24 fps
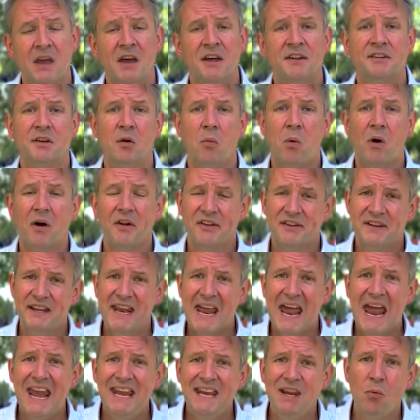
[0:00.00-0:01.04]
So whilst in
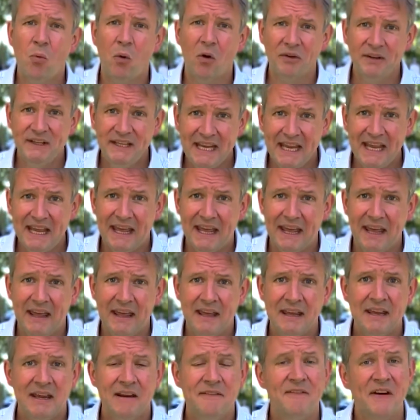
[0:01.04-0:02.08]
any one year,
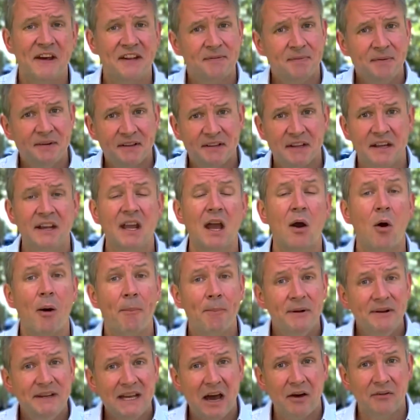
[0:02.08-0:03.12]
investments can go up
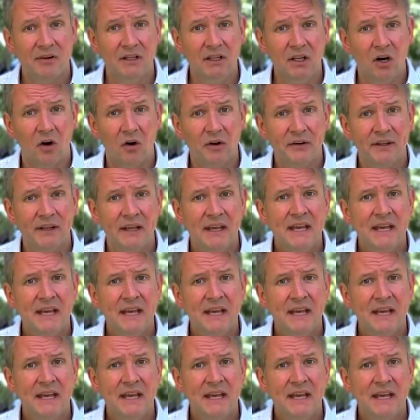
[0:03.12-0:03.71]
and down a lot,